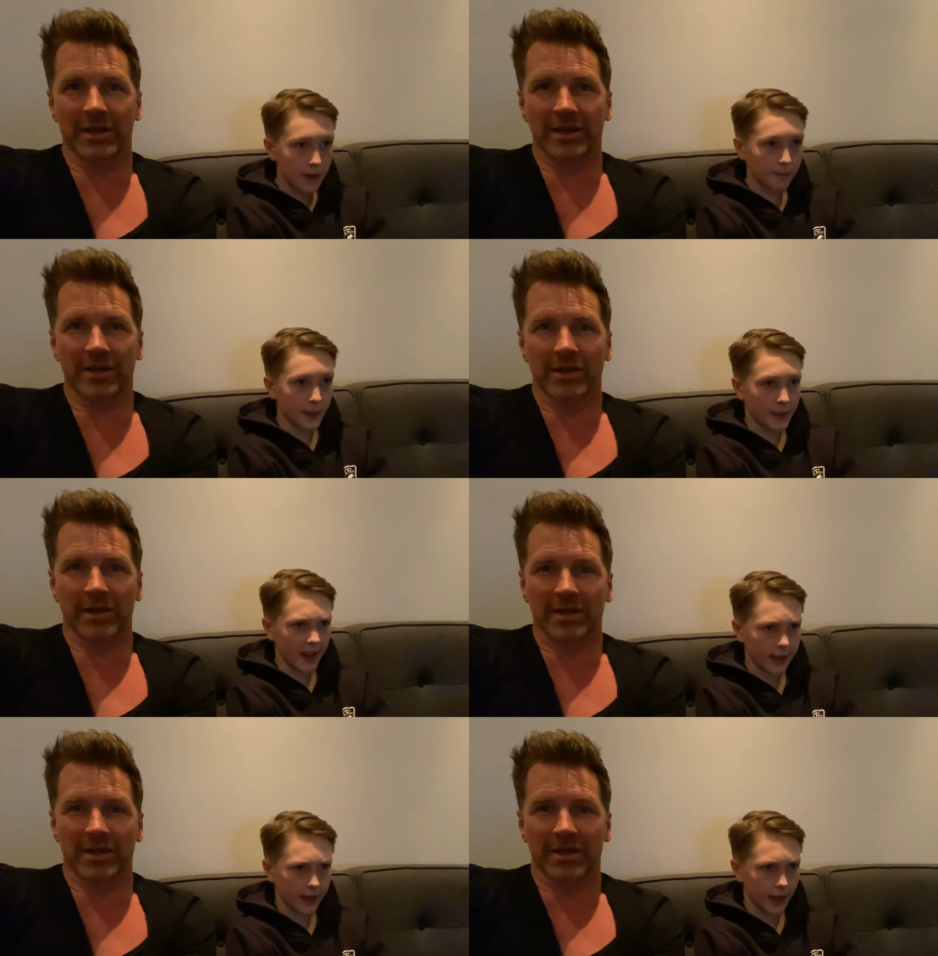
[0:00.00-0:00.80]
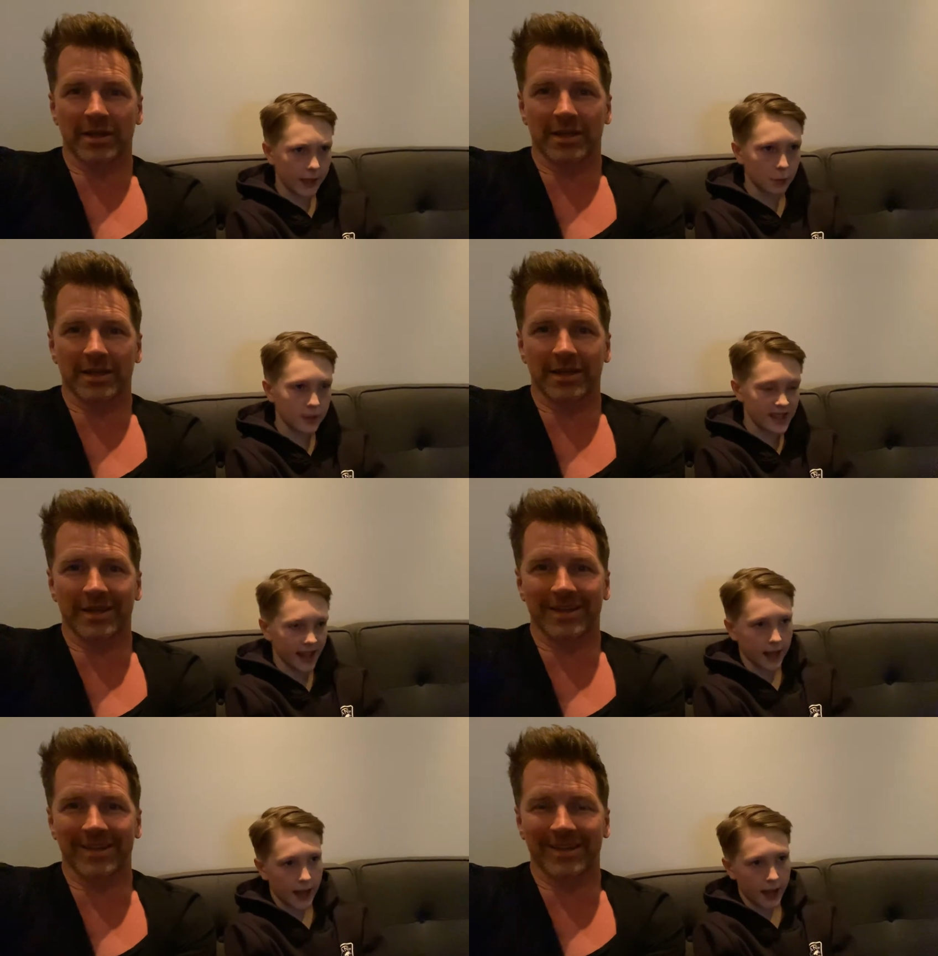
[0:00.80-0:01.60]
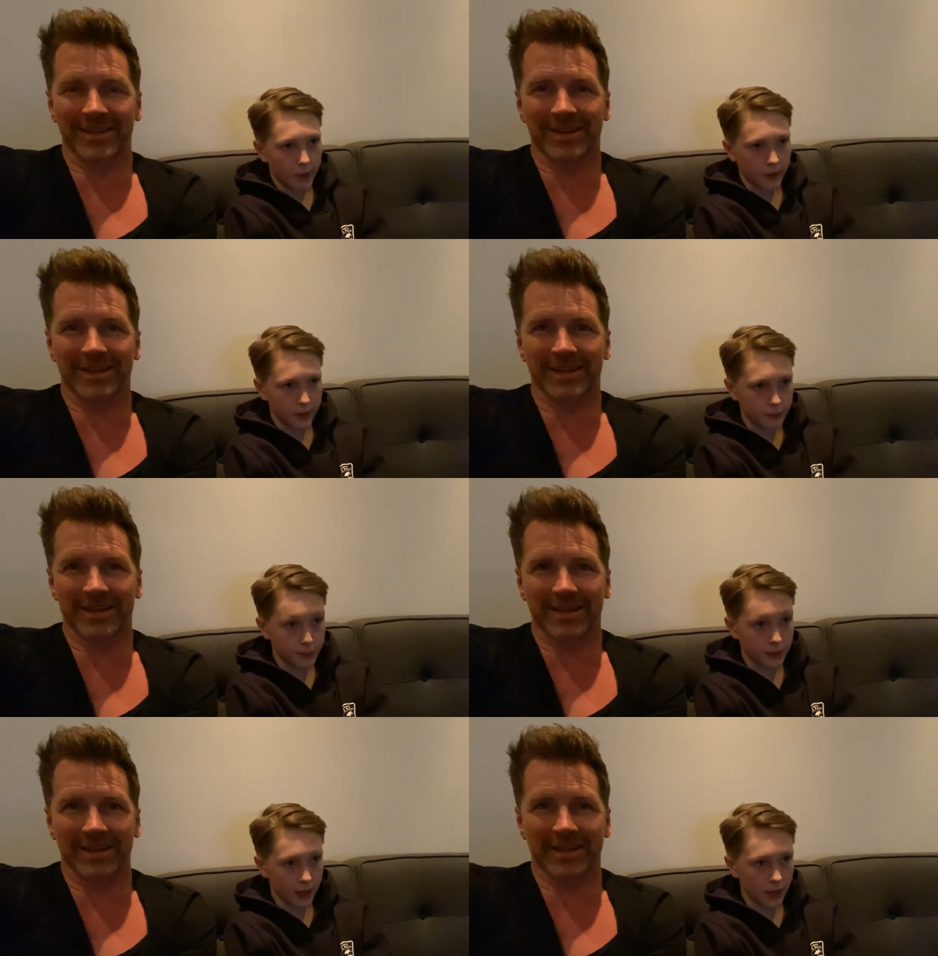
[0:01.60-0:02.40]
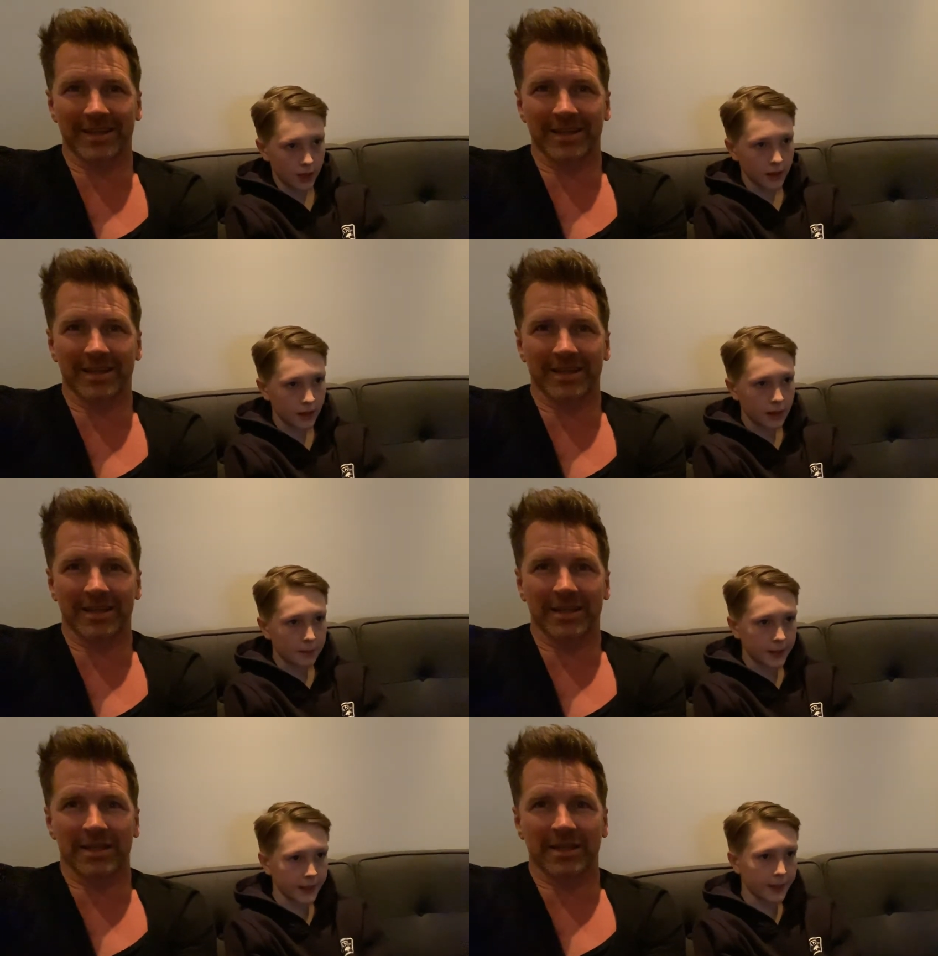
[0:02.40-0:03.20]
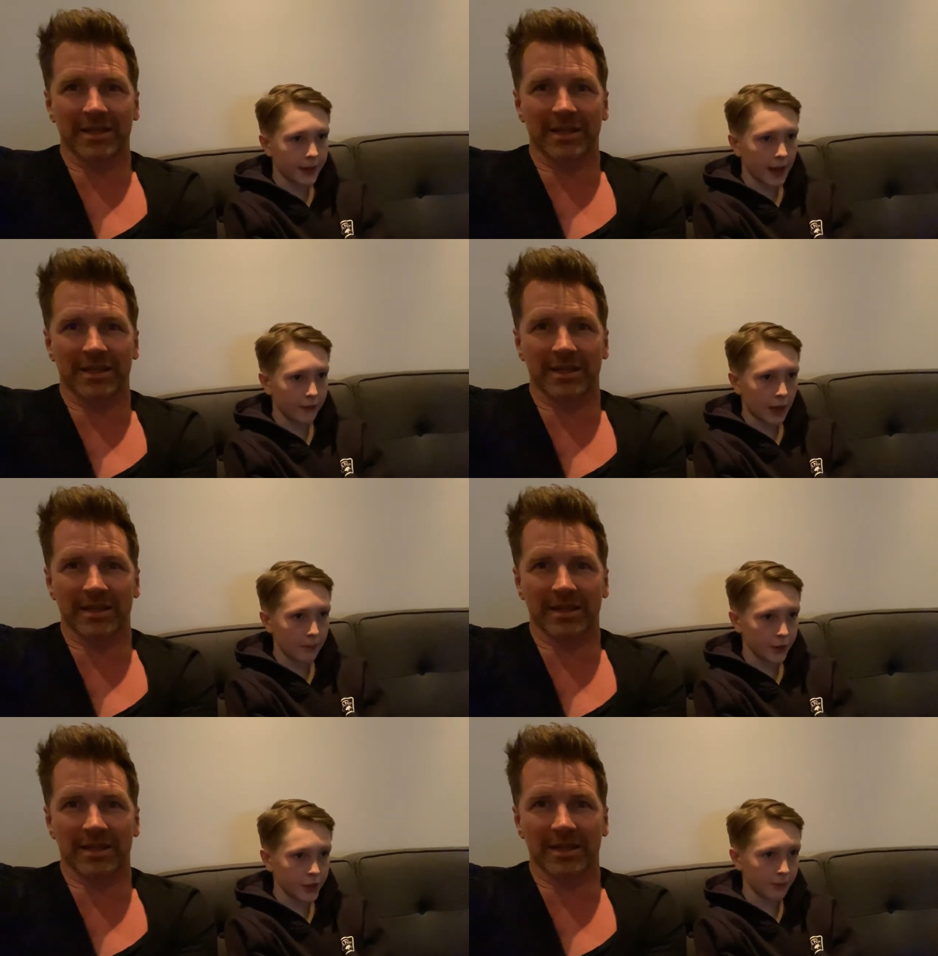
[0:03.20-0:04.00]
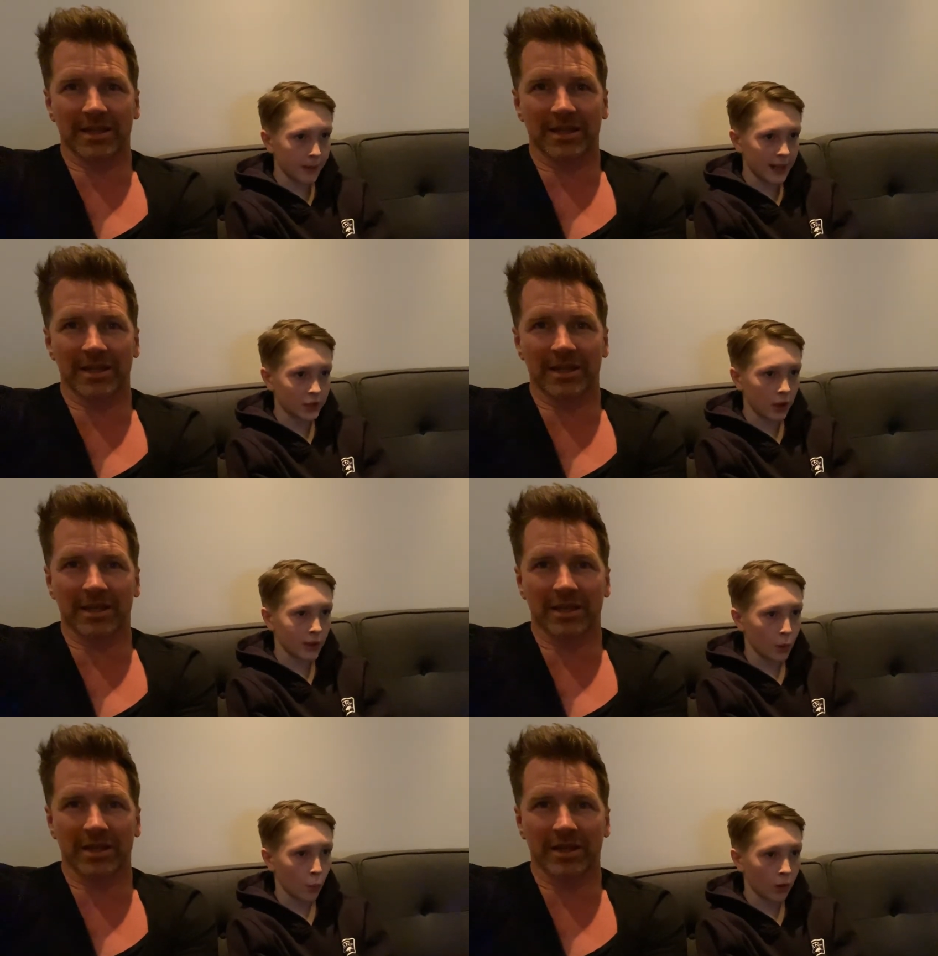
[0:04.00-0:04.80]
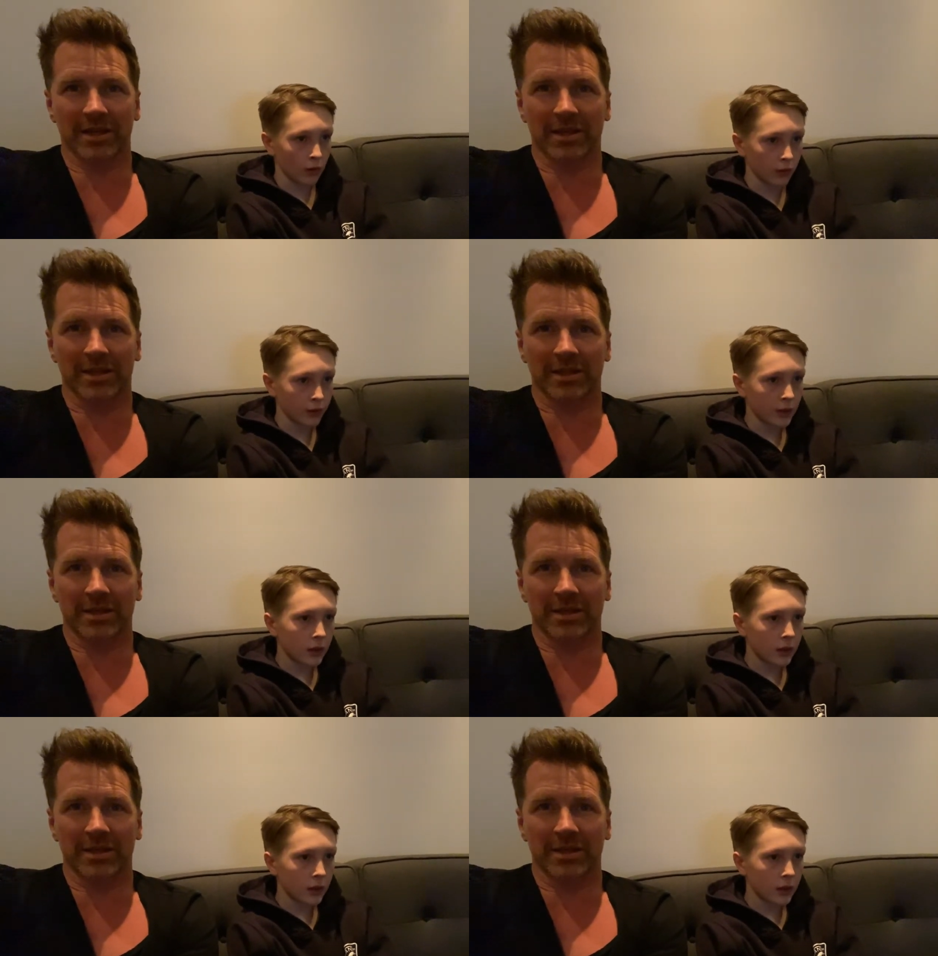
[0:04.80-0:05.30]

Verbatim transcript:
Speaker 1: been that guy. He was that guy when he was playing, but he didn't have that much impact on the world.